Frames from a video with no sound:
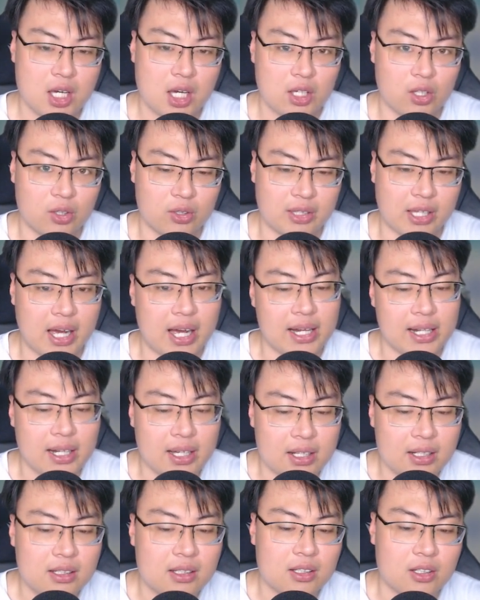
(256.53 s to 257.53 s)
you know,
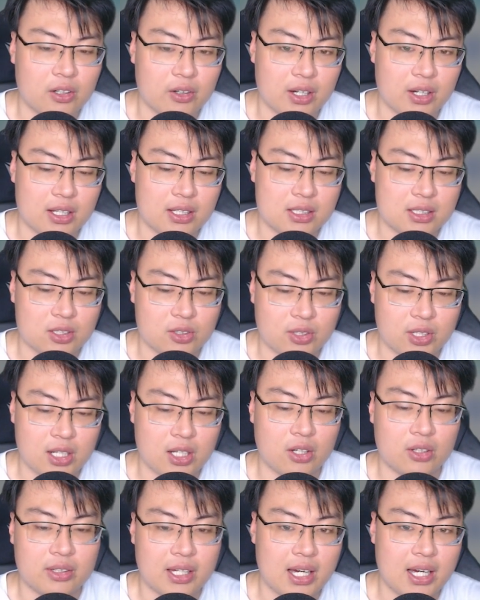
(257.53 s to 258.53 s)
Thailand, alright, I just need to click
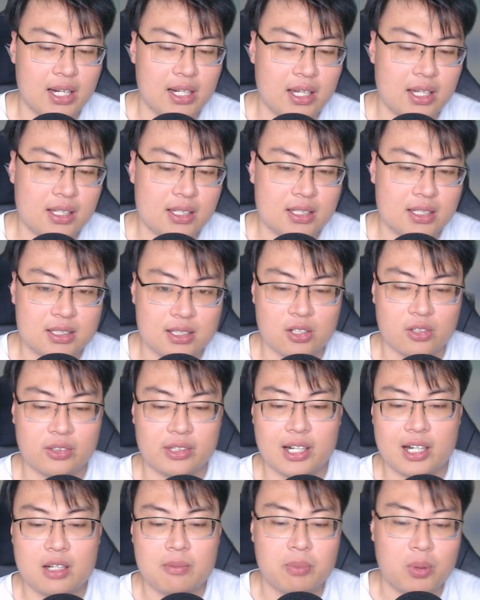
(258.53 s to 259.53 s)
on Thailand, just click on
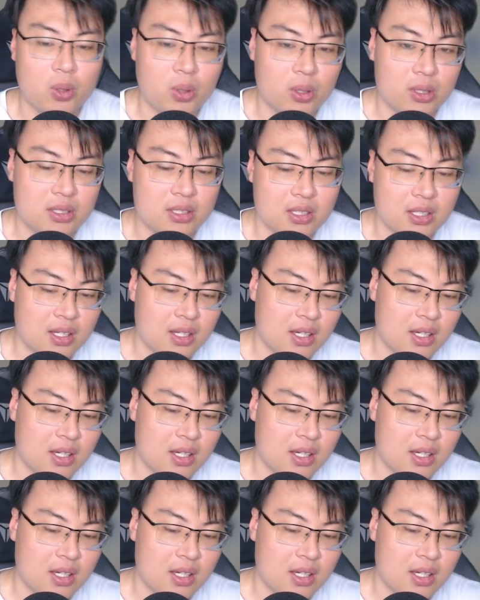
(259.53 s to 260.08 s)
teleport,